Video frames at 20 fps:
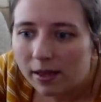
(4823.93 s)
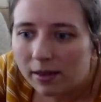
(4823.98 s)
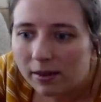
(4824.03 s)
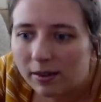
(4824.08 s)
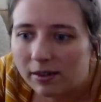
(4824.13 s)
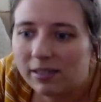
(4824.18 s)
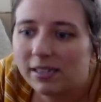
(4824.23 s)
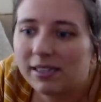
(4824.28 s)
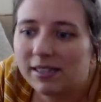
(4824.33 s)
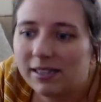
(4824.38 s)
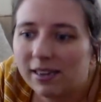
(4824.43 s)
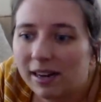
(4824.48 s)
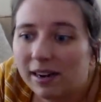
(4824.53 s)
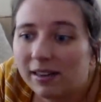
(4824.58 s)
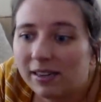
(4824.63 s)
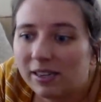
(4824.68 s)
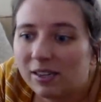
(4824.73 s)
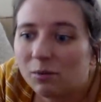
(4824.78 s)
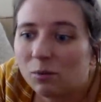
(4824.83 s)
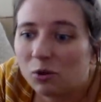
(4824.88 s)
Chrisick said at
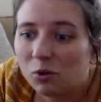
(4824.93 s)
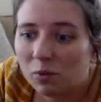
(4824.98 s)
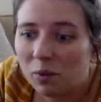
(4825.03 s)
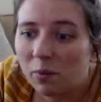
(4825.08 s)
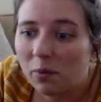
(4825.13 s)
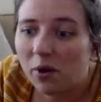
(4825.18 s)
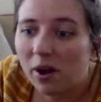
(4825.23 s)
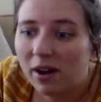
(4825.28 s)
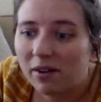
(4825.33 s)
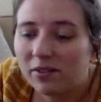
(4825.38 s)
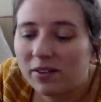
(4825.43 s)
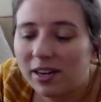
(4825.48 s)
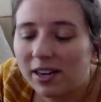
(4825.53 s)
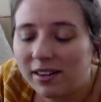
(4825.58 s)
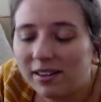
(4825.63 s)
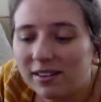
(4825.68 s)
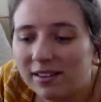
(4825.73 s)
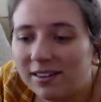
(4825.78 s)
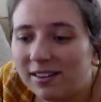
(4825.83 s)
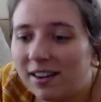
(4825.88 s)
least most people have
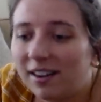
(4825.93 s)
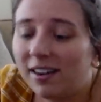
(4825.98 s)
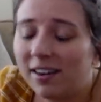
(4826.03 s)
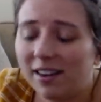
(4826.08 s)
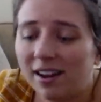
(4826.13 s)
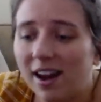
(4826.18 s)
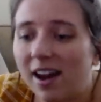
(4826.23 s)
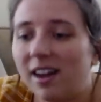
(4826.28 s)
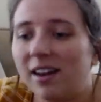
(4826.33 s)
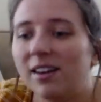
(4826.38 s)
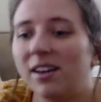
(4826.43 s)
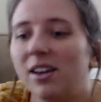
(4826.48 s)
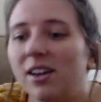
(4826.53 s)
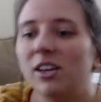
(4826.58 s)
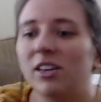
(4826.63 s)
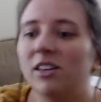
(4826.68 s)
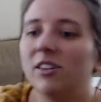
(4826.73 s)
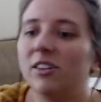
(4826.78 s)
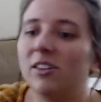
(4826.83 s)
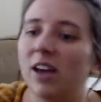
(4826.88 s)
sense. Yeah.
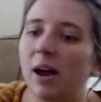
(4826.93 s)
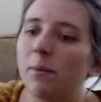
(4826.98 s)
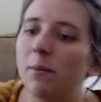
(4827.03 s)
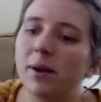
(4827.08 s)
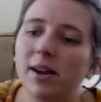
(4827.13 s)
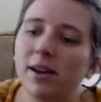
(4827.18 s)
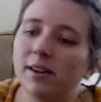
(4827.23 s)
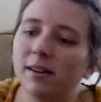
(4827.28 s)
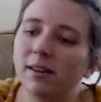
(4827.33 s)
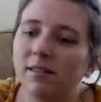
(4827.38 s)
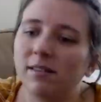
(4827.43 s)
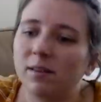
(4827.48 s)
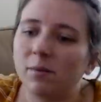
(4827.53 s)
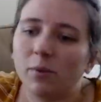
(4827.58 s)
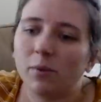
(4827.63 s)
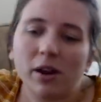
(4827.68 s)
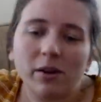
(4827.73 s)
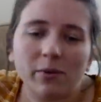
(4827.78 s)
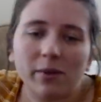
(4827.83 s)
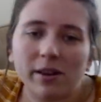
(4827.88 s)
I mean, it doesn't
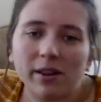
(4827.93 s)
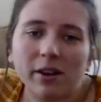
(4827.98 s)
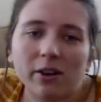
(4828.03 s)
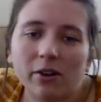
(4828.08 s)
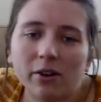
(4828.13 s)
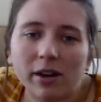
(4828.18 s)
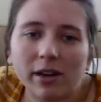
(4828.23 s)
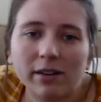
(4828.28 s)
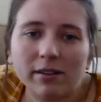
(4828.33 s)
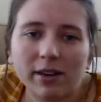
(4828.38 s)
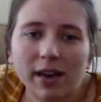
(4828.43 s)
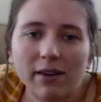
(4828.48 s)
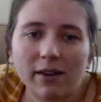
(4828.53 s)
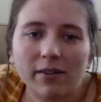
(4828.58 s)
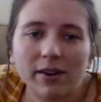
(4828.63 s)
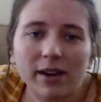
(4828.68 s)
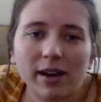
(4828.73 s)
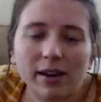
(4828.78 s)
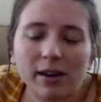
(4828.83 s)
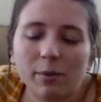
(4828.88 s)
surprise me that the critics gave
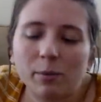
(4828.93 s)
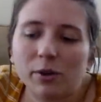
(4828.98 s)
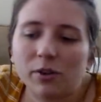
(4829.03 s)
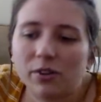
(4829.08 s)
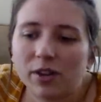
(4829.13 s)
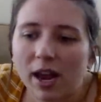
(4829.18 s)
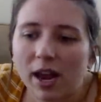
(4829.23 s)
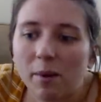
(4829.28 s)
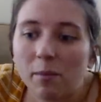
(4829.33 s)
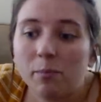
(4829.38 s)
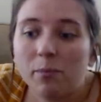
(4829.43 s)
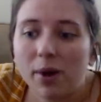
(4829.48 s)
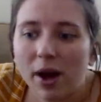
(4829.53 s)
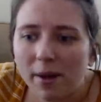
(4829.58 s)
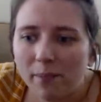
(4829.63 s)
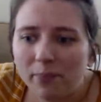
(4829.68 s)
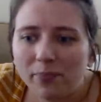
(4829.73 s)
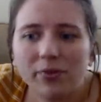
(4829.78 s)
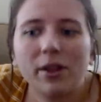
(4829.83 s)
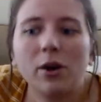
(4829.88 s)
it ninety percent.
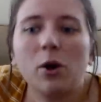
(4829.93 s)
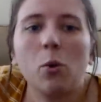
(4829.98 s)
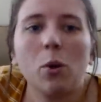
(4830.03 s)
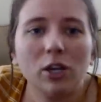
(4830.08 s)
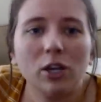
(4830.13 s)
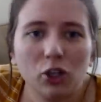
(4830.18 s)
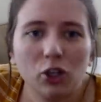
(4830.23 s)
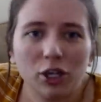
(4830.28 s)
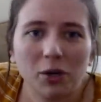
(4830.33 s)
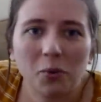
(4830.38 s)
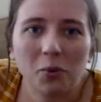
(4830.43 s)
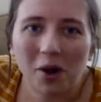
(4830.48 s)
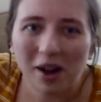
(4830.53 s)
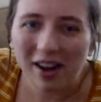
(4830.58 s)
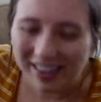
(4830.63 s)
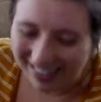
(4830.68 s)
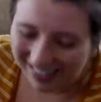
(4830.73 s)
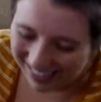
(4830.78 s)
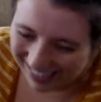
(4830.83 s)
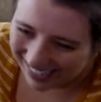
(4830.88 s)
But the question
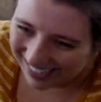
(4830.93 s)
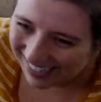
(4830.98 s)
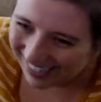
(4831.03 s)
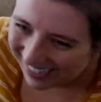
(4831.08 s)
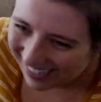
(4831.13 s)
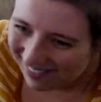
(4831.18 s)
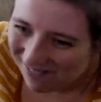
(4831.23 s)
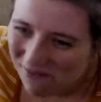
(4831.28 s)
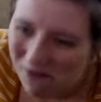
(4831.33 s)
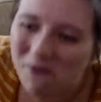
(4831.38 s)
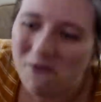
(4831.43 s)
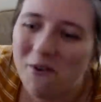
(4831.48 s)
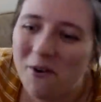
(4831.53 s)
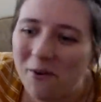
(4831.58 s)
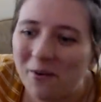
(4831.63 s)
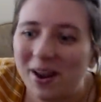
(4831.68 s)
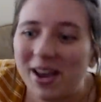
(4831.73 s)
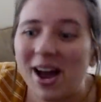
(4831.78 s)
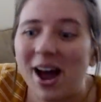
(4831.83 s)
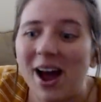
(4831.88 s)
was,
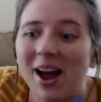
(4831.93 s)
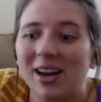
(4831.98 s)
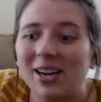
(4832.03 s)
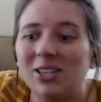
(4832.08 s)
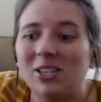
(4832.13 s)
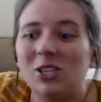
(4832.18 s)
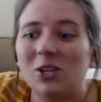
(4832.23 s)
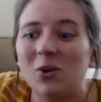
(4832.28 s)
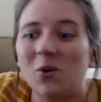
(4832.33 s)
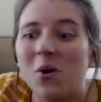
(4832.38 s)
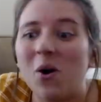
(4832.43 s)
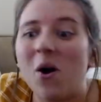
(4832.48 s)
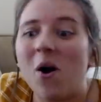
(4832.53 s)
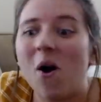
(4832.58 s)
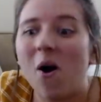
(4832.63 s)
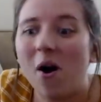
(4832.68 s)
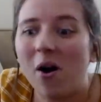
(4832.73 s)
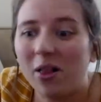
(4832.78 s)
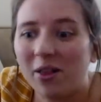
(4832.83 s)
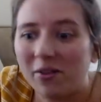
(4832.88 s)
before we got into
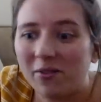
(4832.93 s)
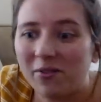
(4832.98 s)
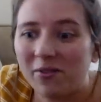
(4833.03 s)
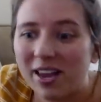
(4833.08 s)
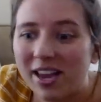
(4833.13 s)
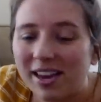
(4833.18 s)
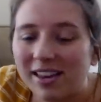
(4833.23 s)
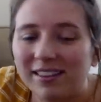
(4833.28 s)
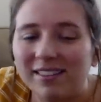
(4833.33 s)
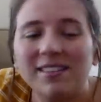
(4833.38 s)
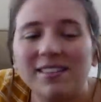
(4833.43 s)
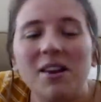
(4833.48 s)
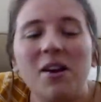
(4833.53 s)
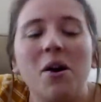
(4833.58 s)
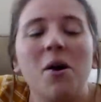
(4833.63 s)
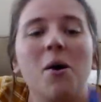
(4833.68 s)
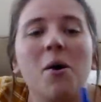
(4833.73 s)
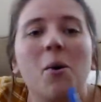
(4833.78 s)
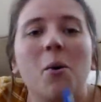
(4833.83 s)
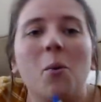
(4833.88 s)
all of this,
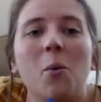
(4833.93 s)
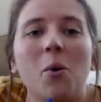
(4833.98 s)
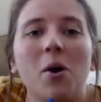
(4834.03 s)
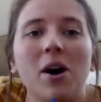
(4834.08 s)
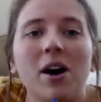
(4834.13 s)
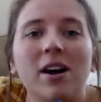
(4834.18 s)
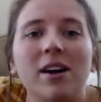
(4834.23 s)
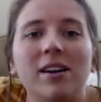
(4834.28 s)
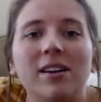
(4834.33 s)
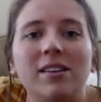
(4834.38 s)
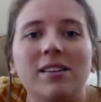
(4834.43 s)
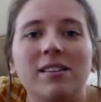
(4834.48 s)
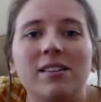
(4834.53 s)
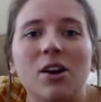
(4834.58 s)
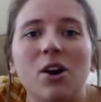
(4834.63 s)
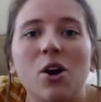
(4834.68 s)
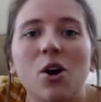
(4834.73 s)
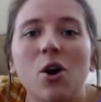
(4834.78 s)
was,